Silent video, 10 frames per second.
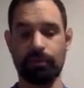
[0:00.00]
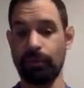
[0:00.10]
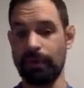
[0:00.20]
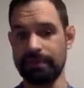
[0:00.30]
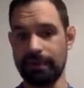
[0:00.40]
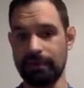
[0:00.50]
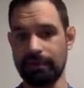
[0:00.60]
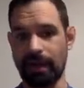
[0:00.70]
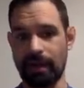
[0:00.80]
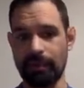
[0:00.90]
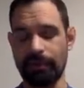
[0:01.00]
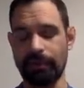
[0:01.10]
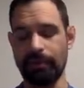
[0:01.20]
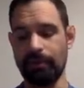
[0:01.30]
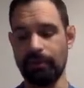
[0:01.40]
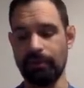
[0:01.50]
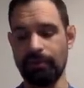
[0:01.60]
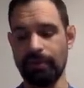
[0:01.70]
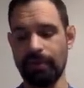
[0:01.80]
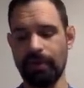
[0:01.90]
Creatine is commonly
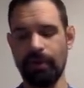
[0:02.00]
used,